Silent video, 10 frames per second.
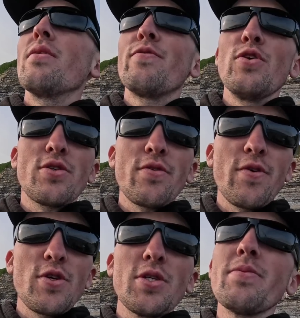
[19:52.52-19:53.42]
First for
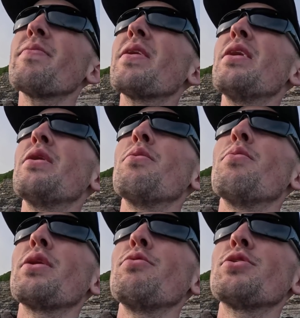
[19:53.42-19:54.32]
Fishing,
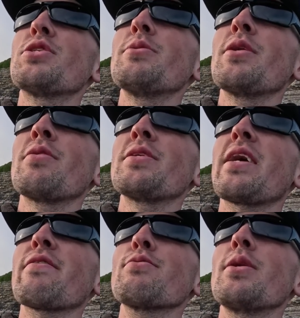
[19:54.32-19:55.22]
when he used to be down in
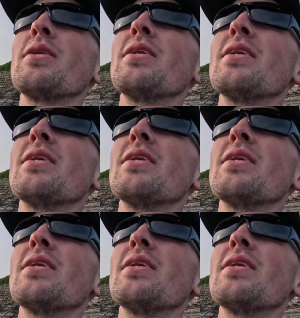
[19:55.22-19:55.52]
Tapswell.